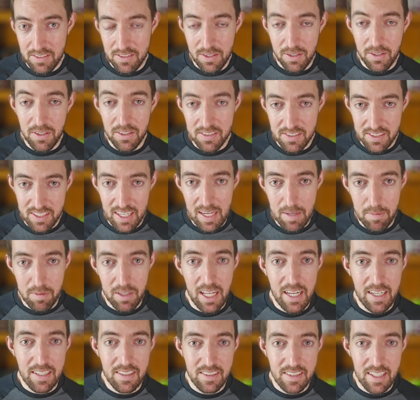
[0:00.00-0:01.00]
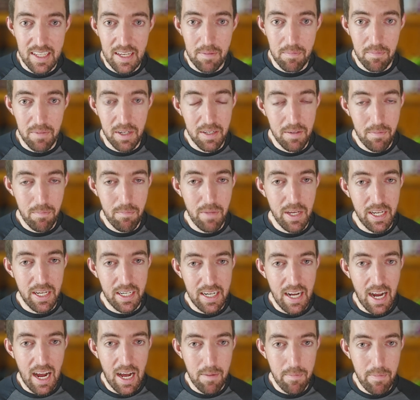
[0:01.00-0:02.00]
So you could stabilize them
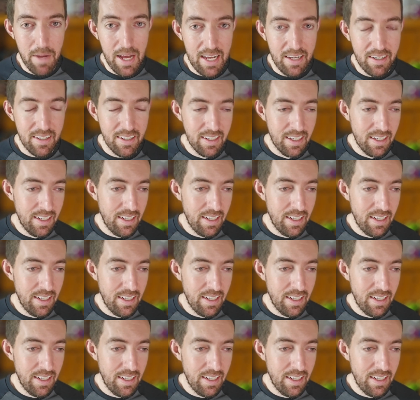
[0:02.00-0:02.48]
mid-combat.